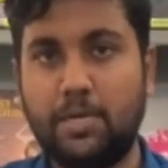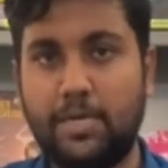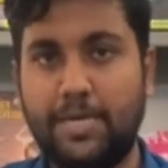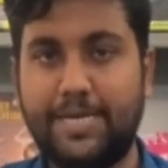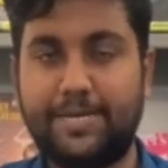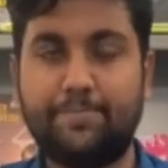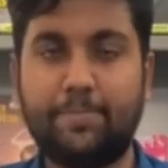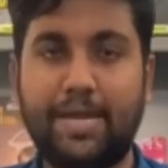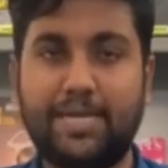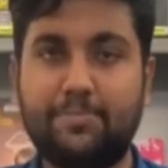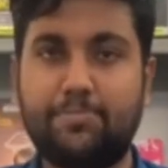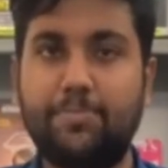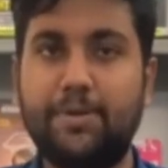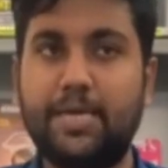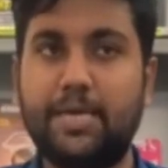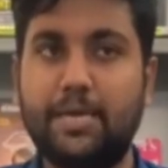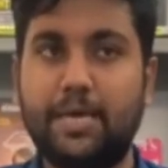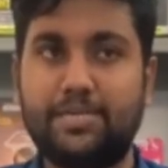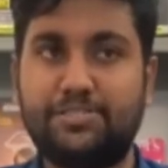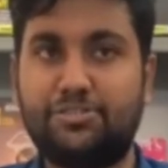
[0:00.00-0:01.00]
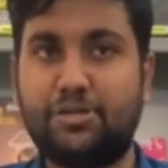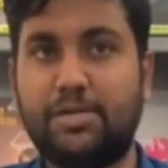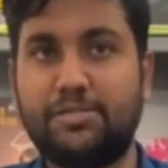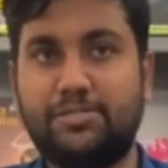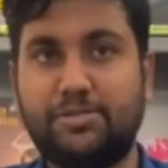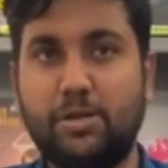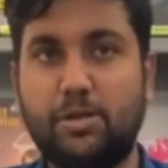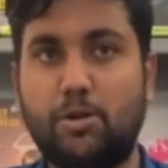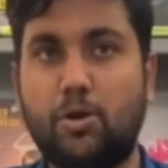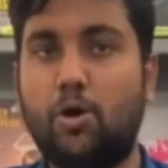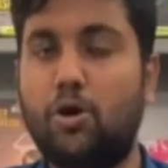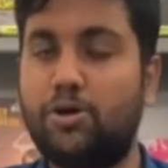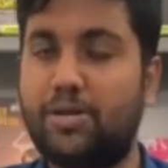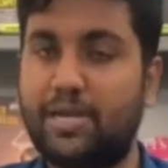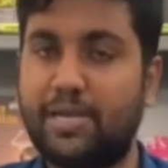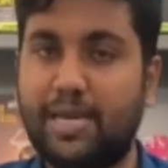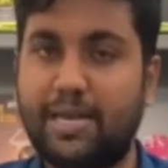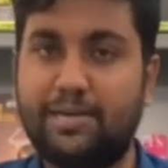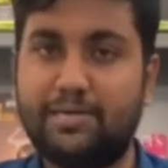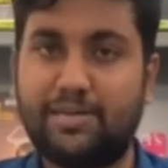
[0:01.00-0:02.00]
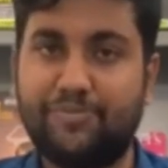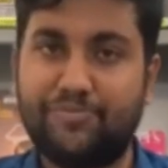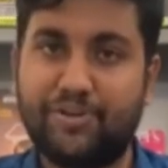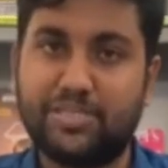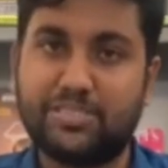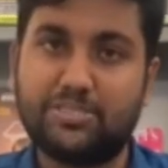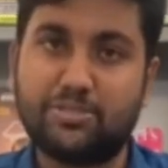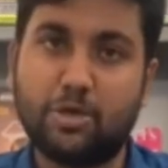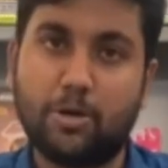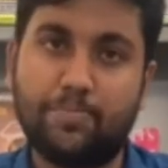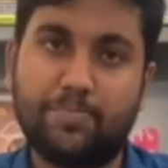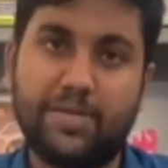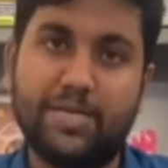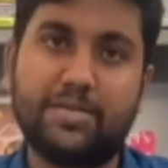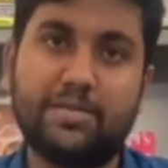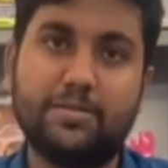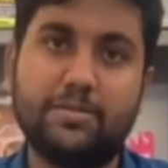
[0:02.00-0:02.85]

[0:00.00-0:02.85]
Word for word: It might be a general or a current affairs topic.